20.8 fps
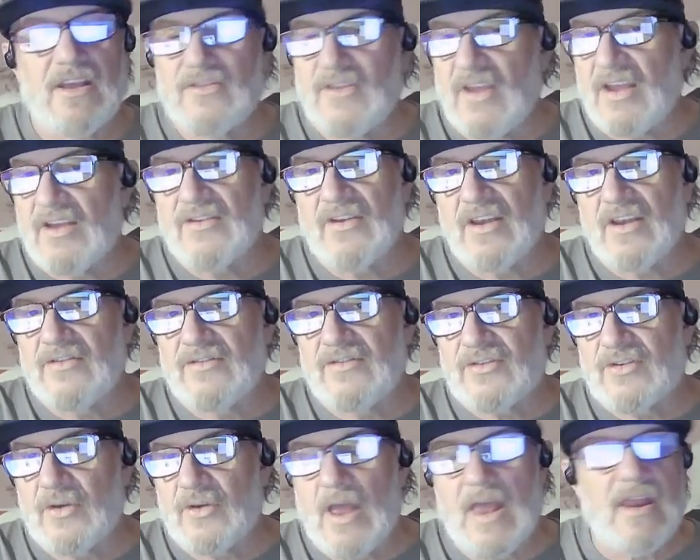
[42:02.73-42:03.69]
and
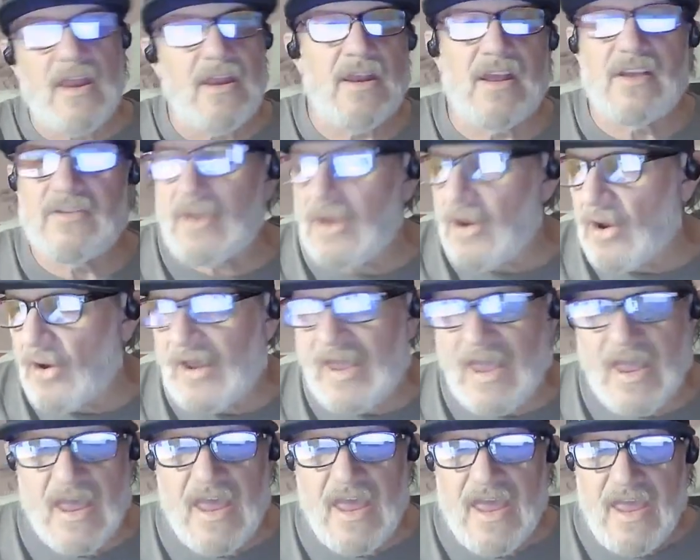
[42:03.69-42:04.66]
into and he does, you know,
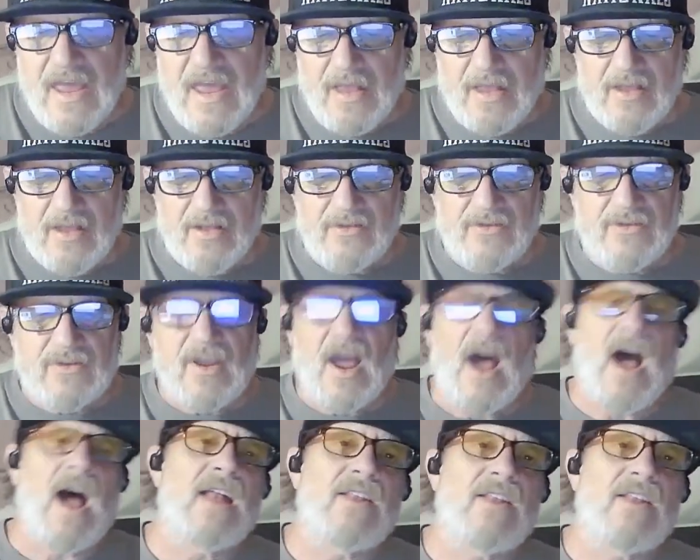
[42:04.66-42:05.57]
he God